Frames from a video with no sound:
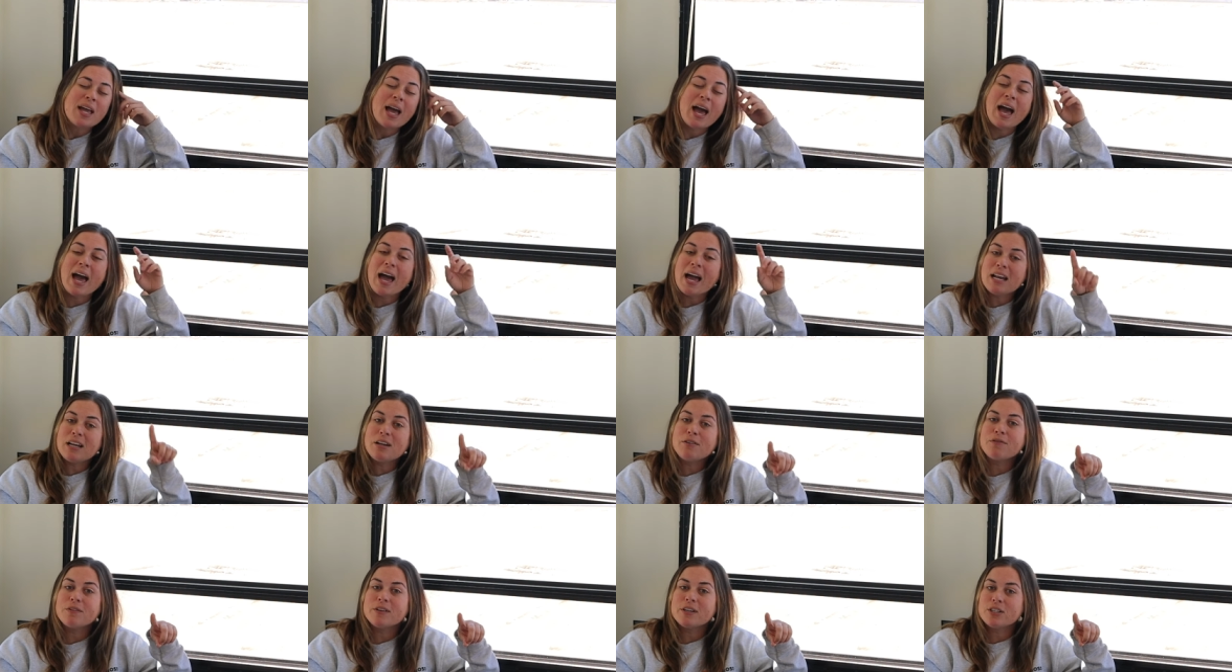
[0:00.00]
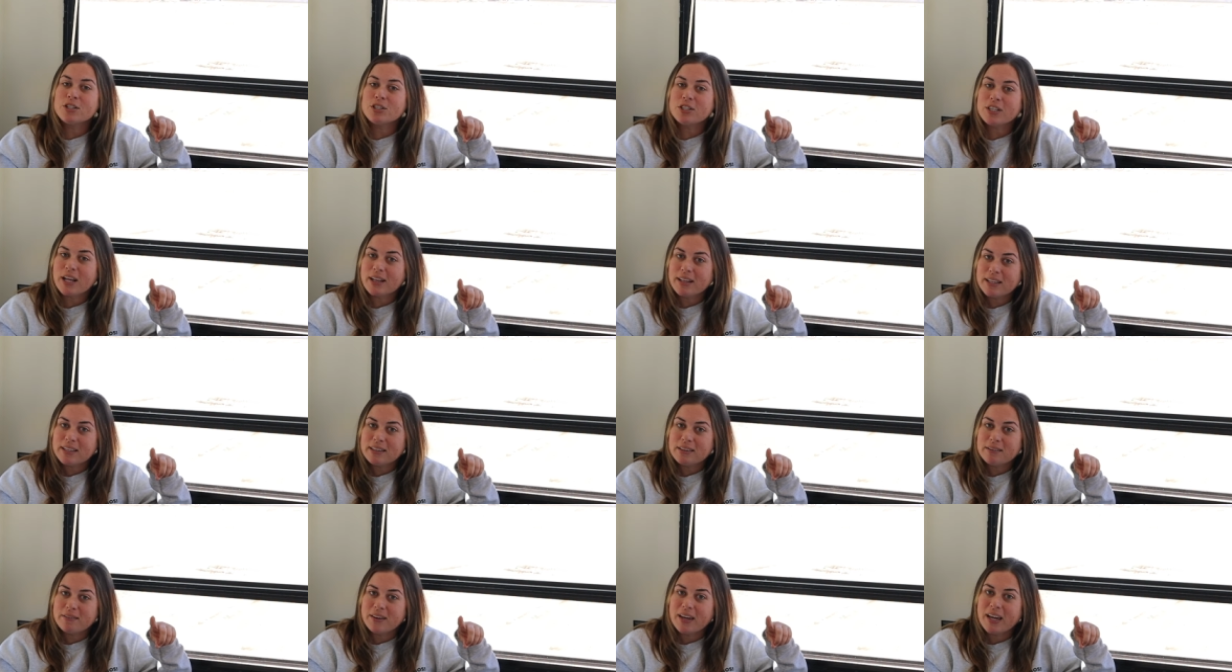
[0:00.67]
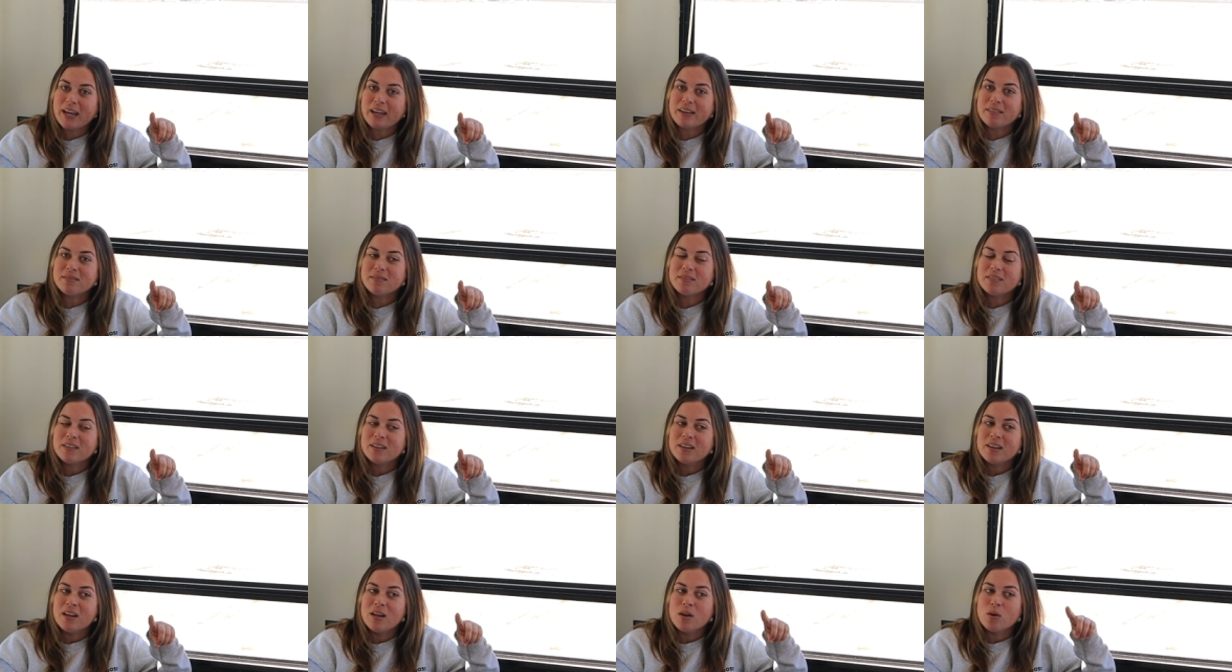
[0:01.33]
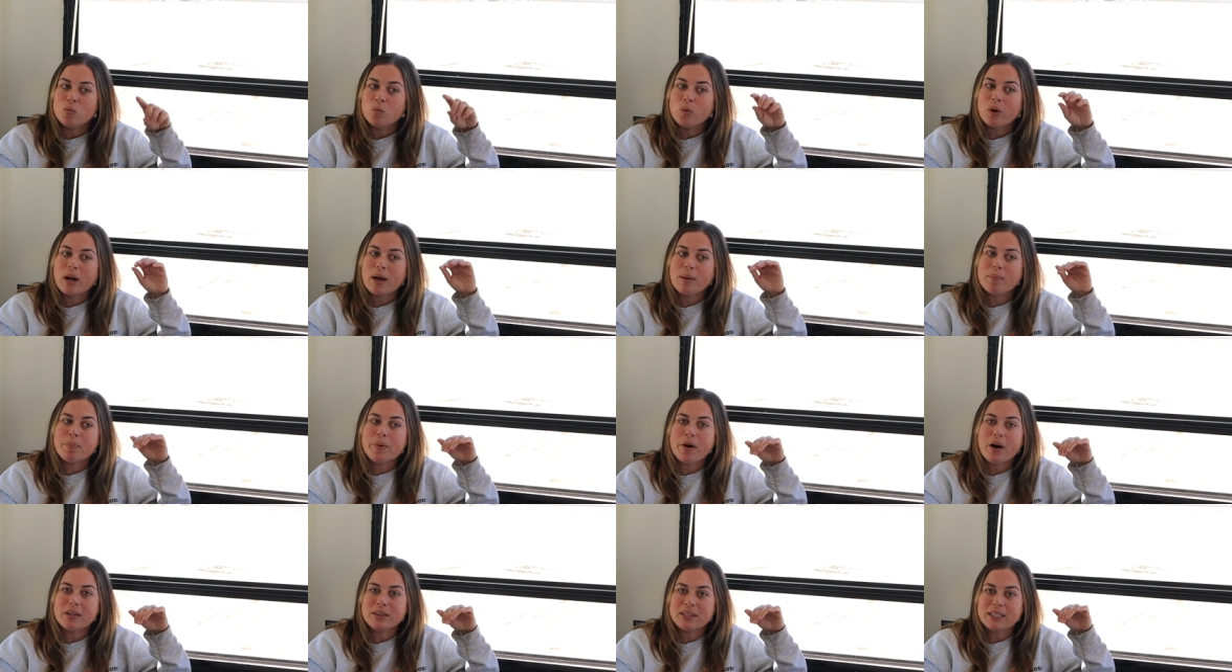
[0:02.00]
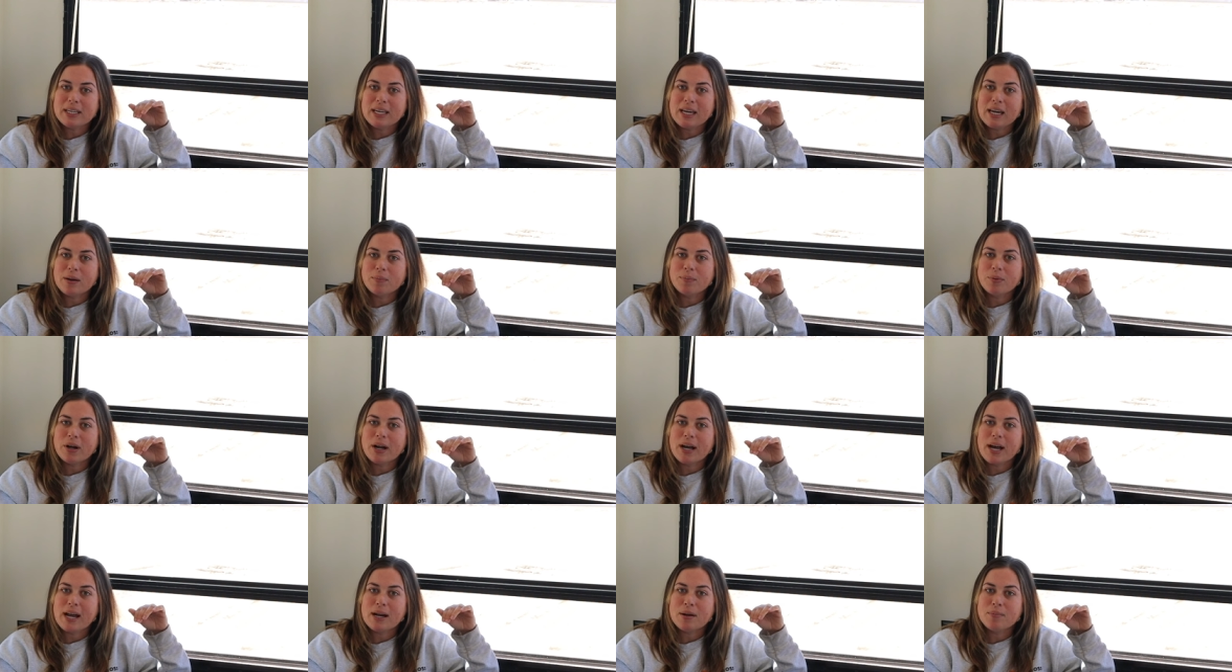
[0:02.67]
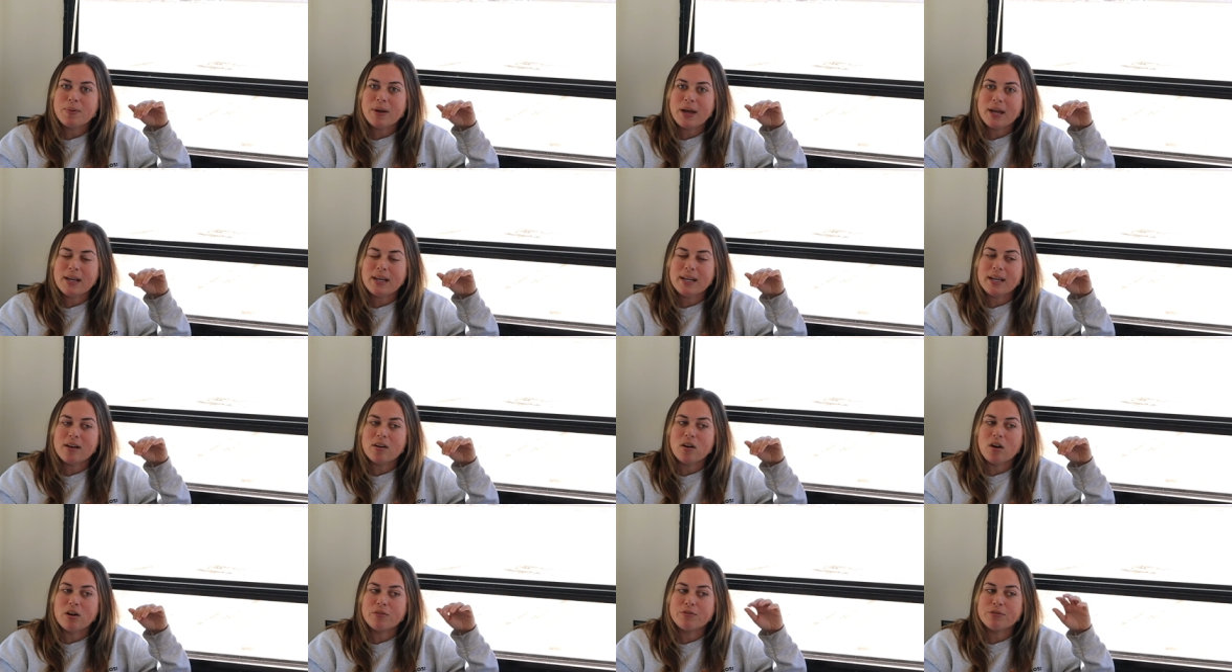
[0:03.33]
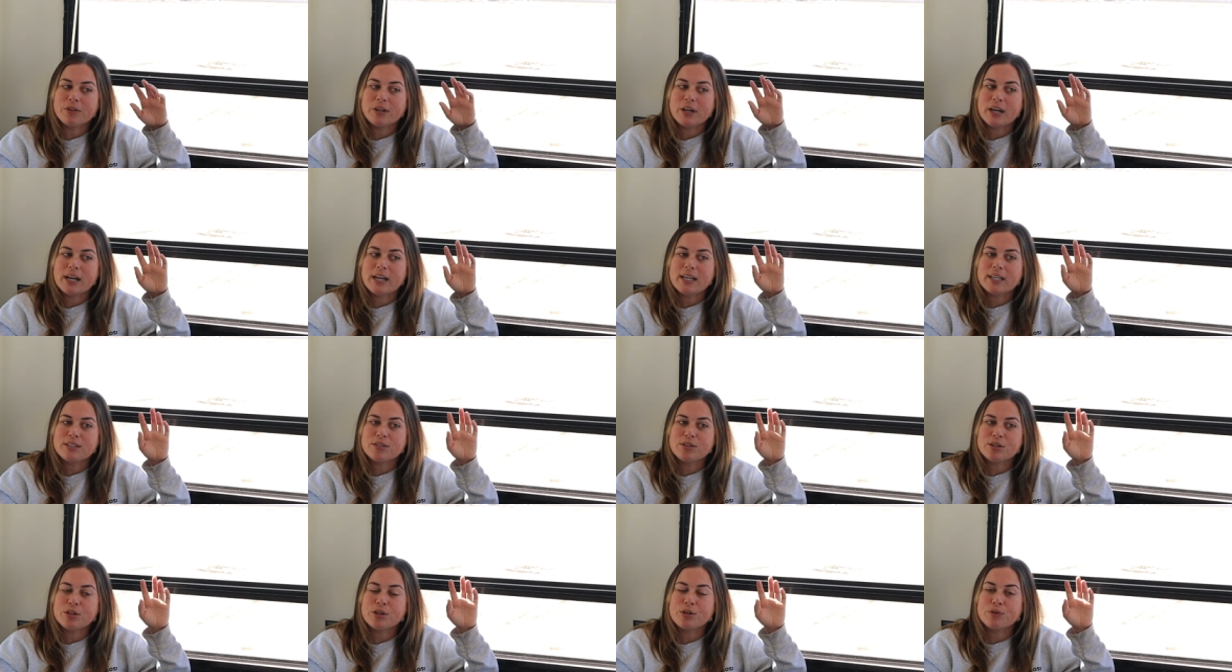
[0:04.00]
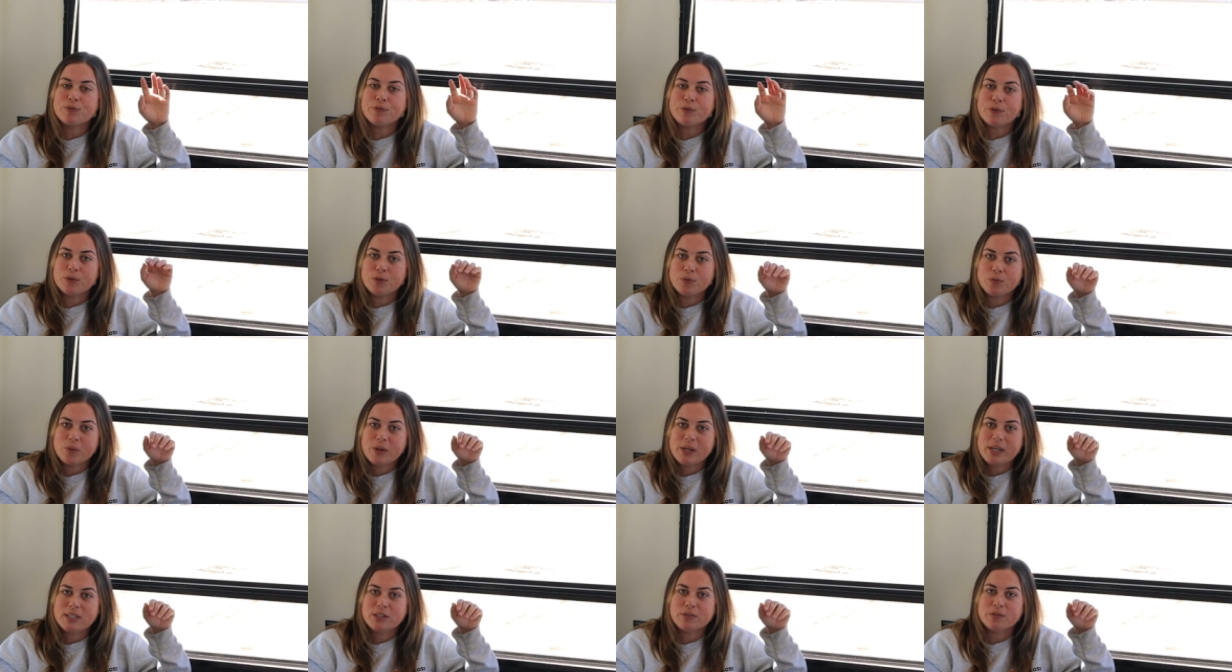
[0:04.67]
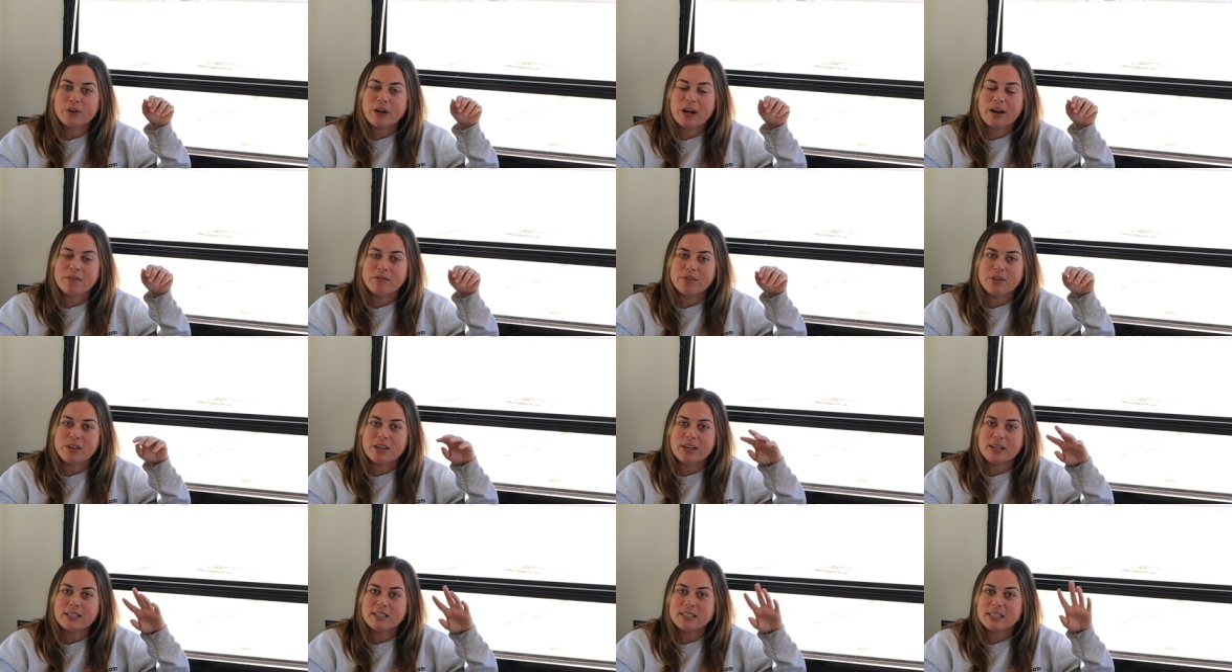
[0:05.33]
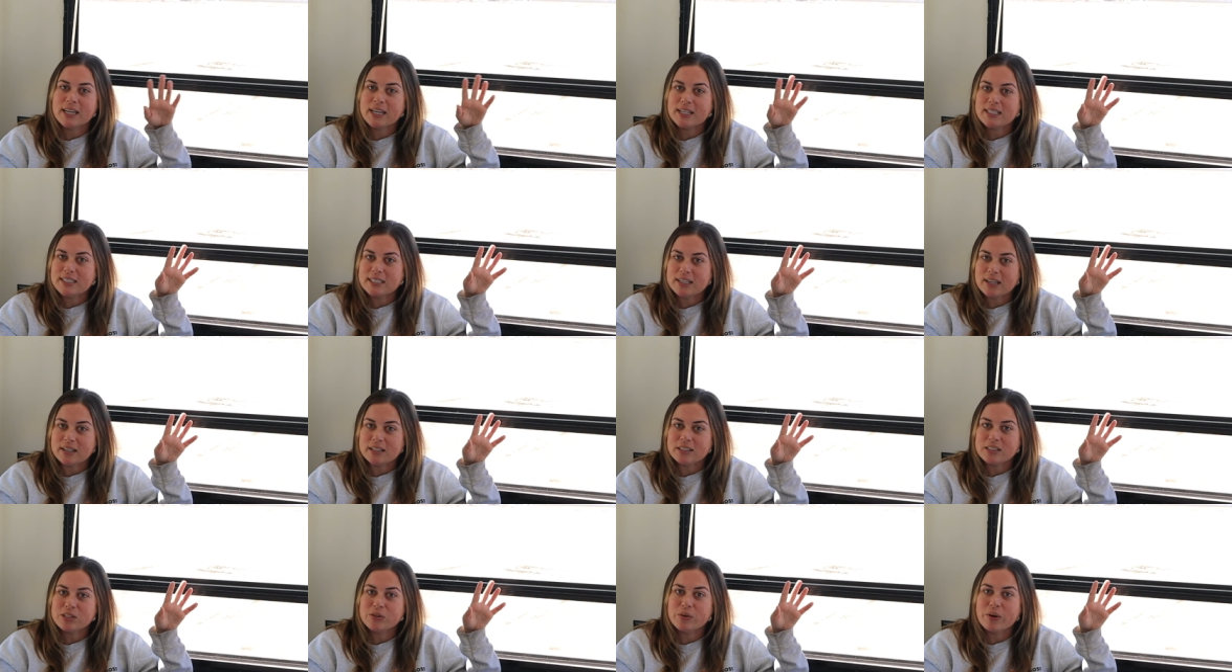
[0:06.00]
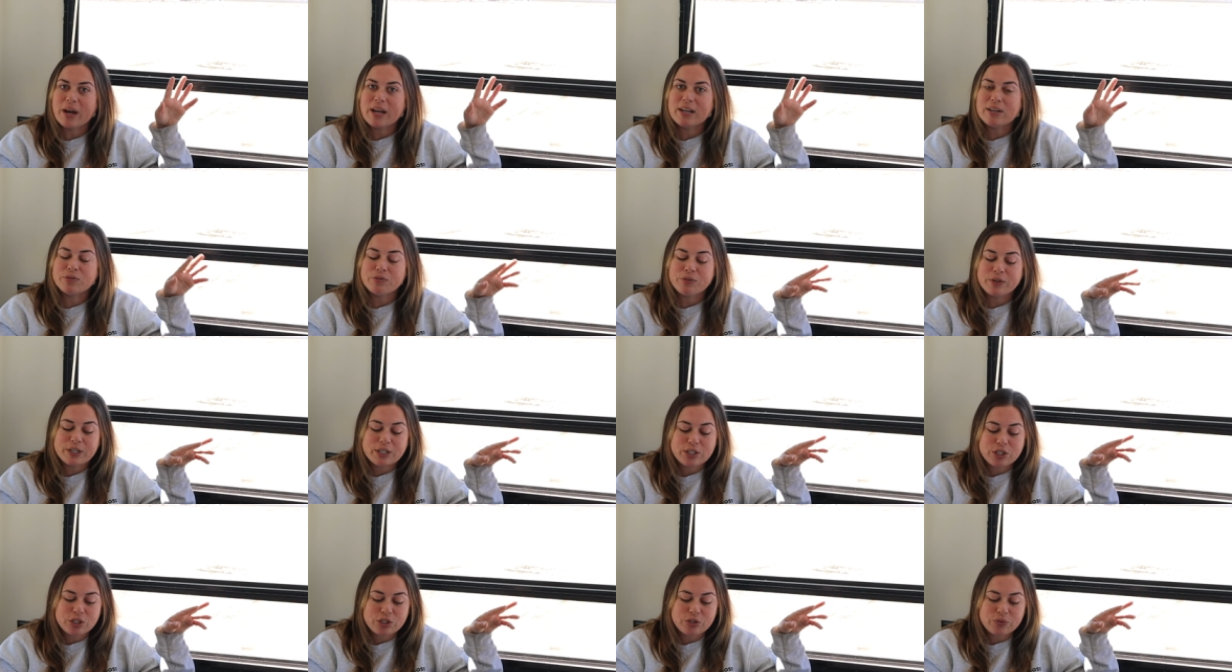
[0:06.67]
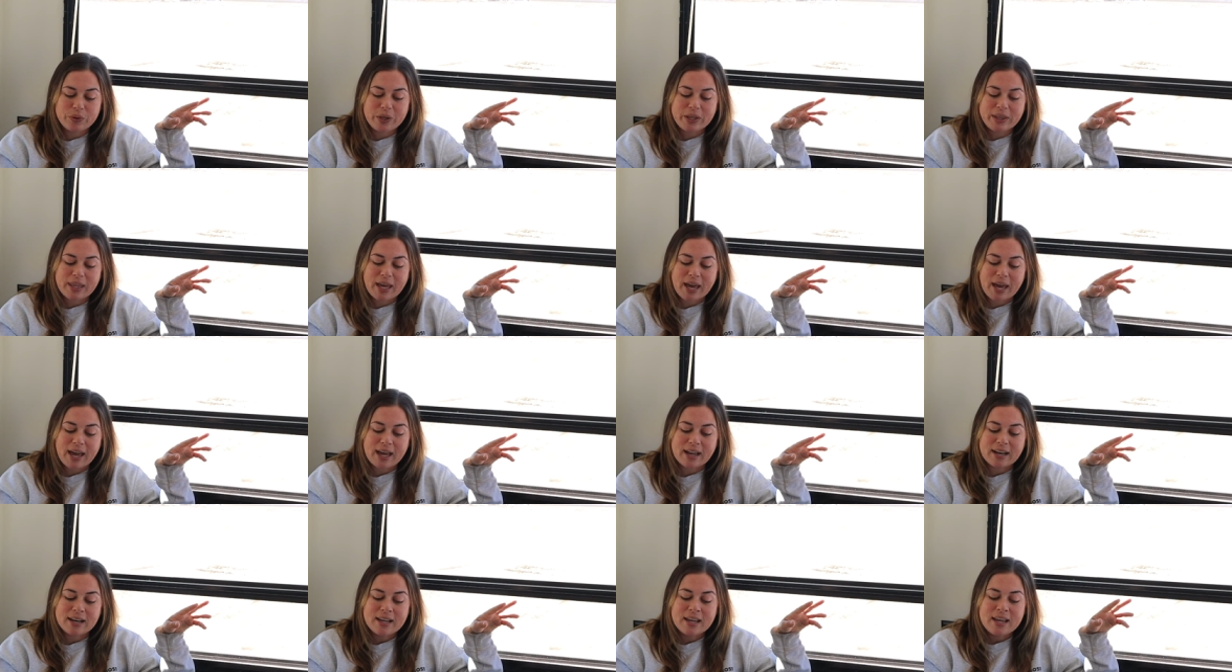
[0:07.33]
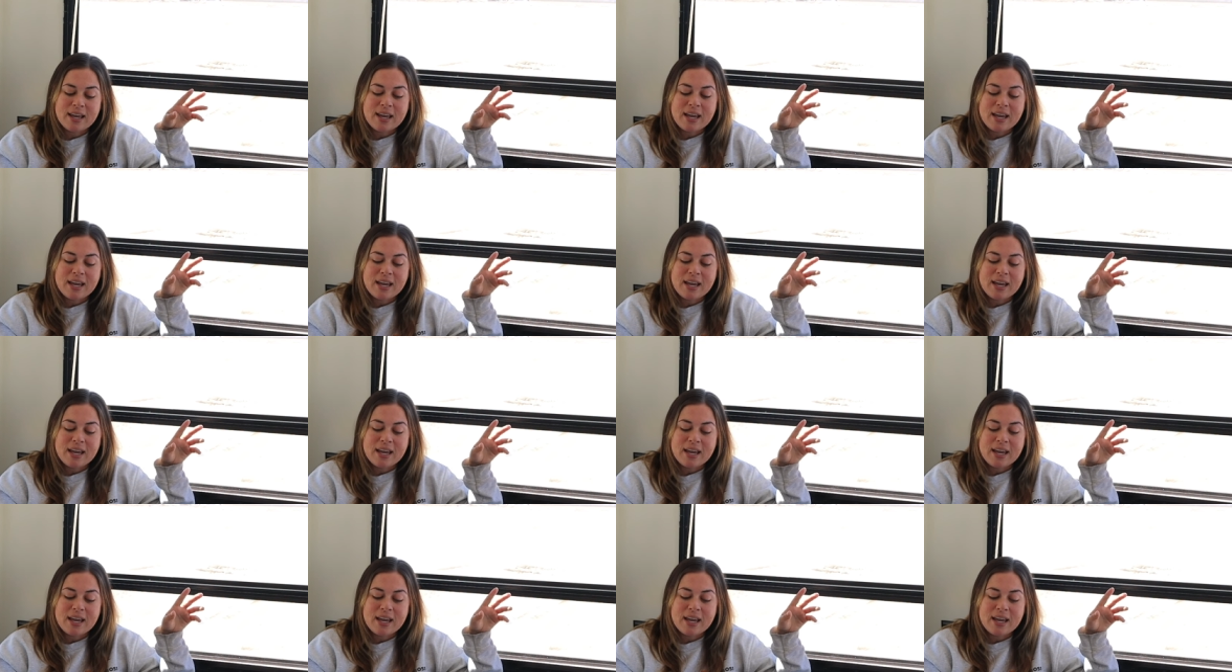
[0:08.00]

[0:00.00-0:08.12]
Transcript: I had to finish selling the van. When I bought the camper, I had a pending offer and it took a few weeks for everything to get done. So I had to finish doing that.